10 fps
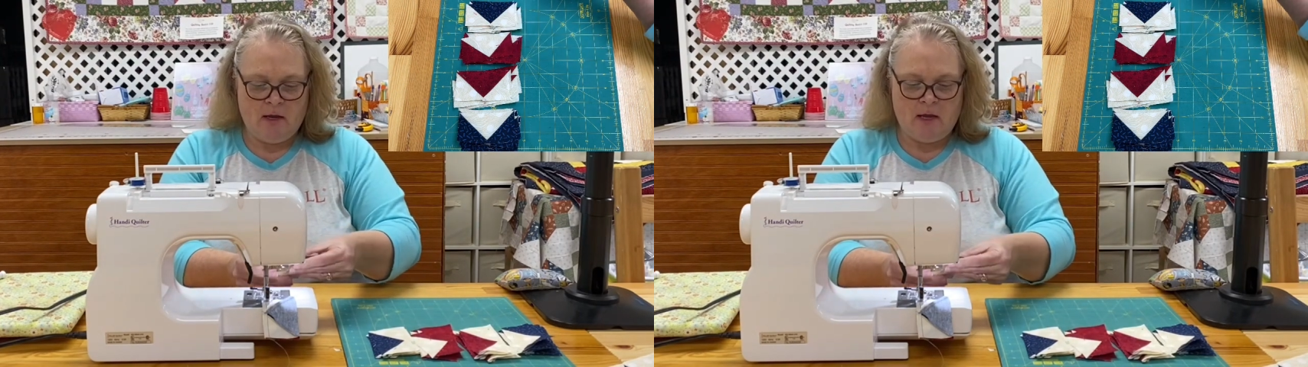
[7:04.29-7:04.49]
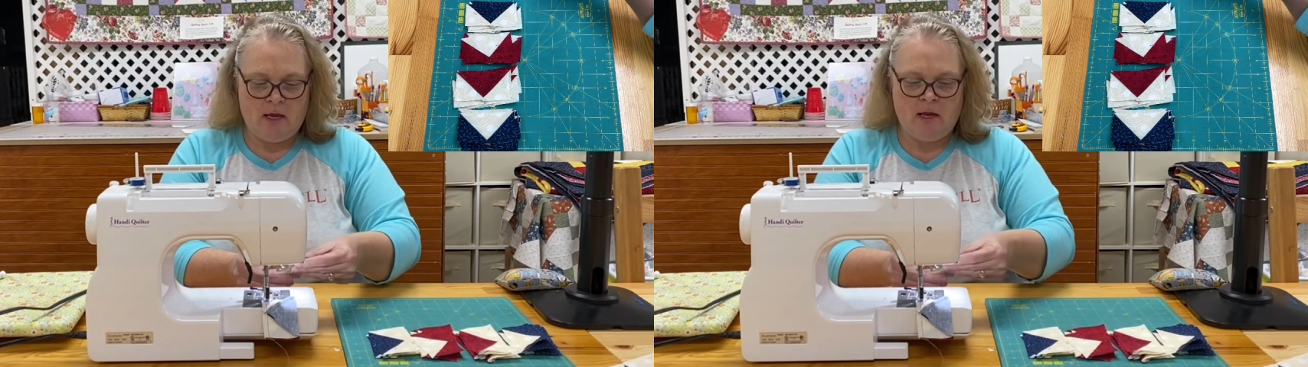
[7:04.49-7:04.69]

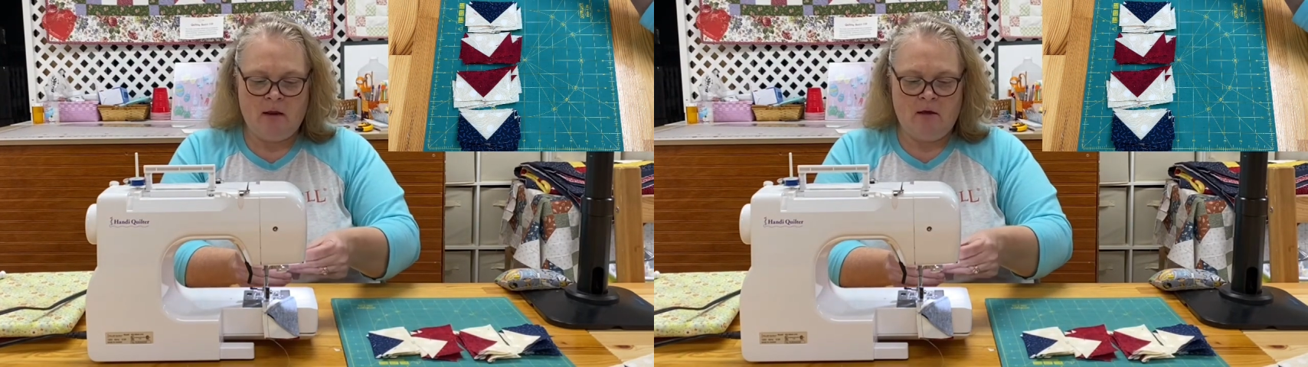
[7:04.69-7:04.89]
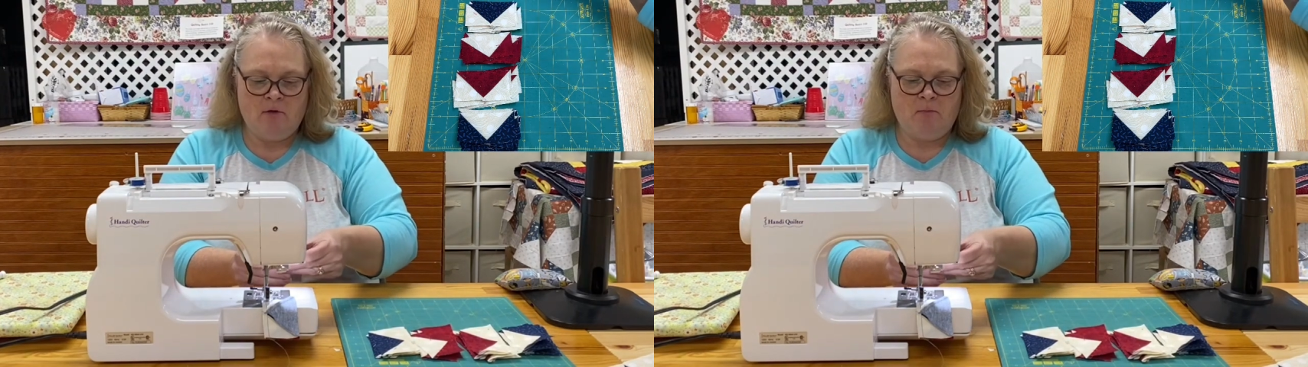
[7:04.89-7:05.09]

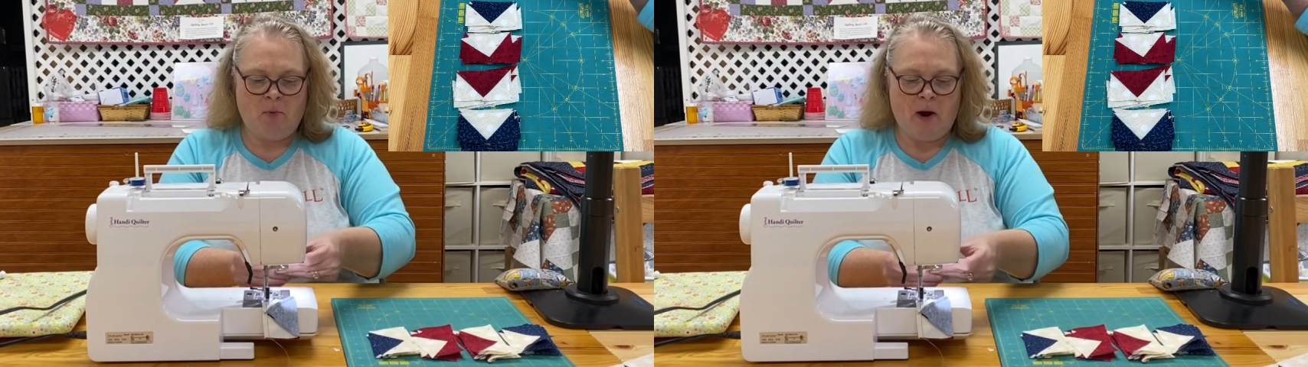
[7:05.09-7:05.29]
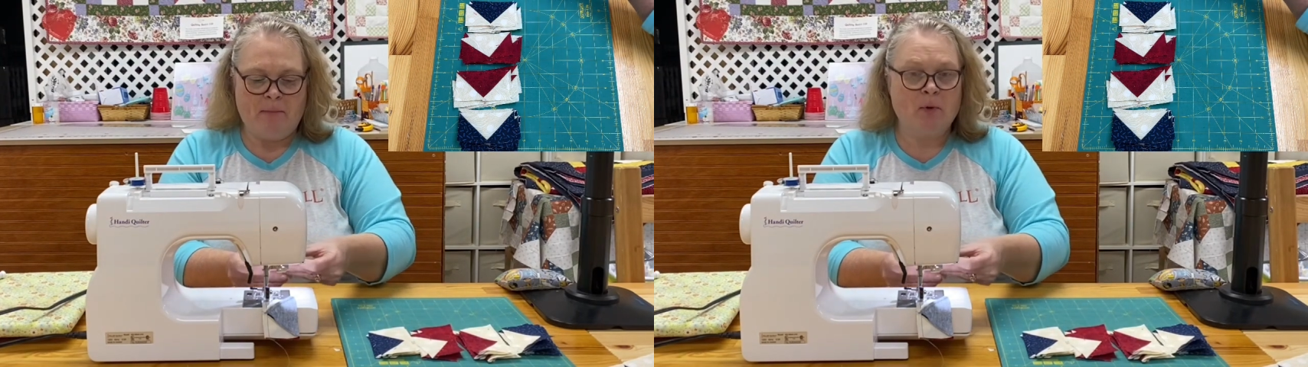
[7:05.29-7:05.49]
in the
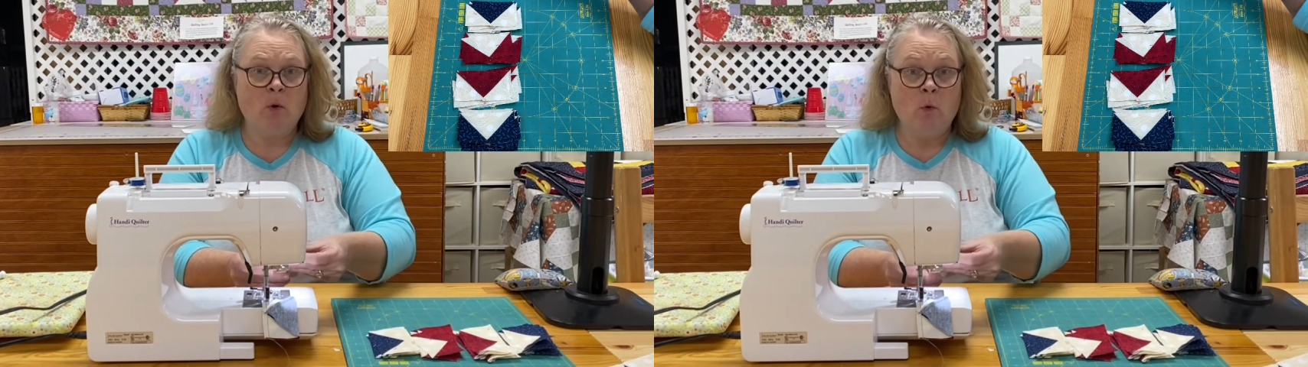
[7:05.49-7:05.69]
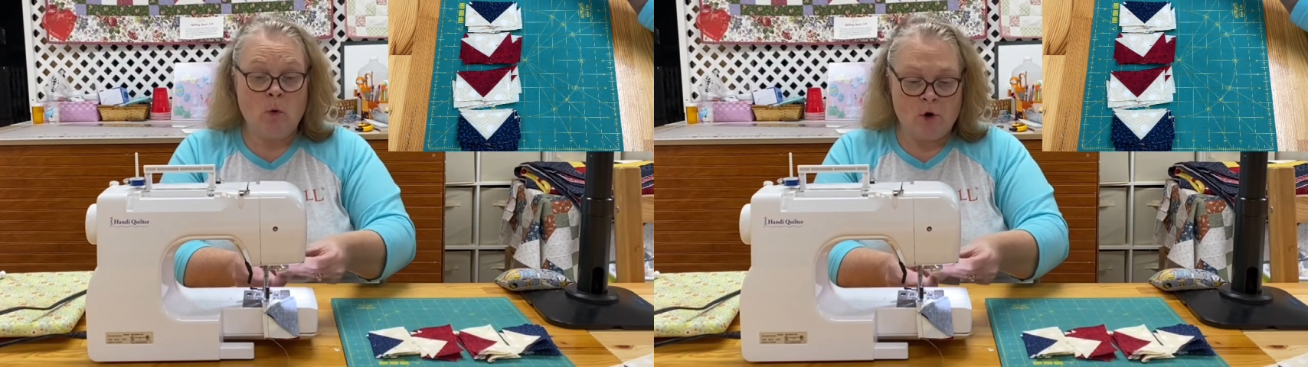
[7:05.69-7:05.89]
proper
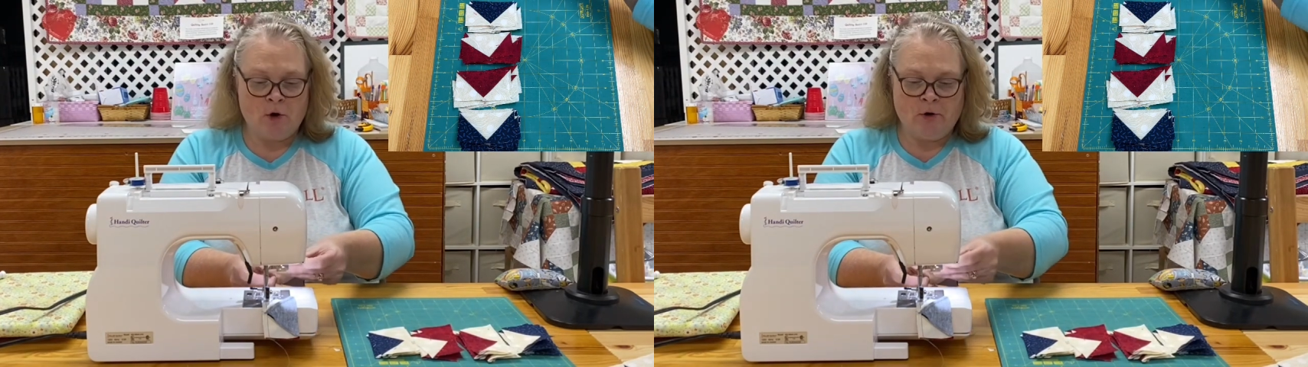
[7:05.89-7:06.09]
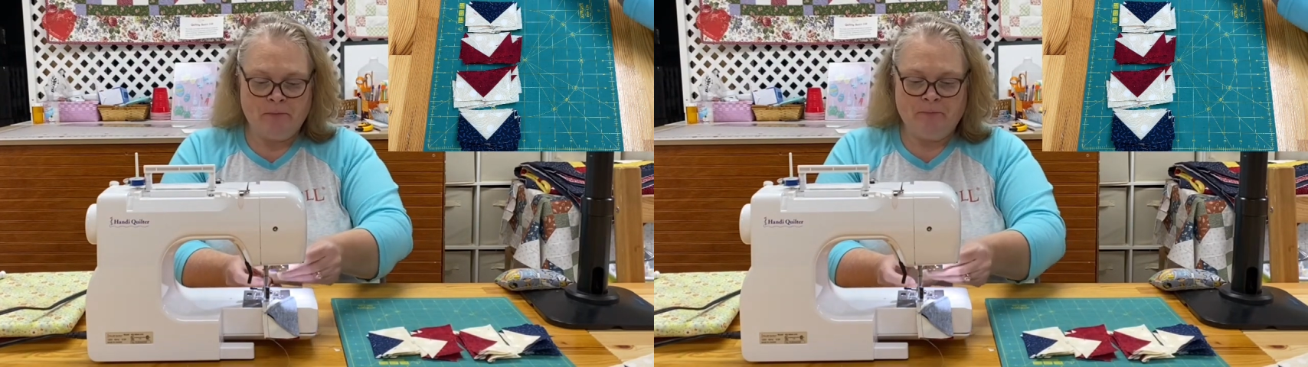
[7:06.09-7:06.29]

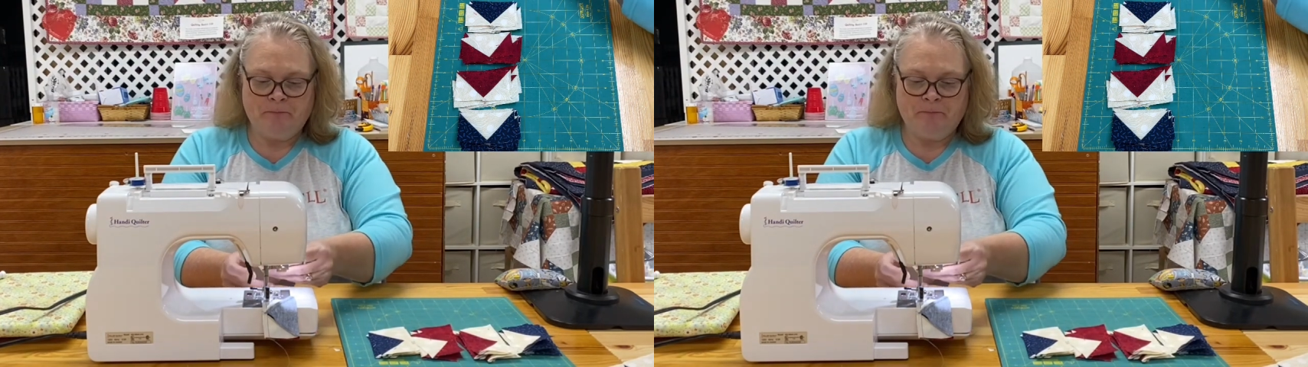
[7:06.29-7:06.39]
order.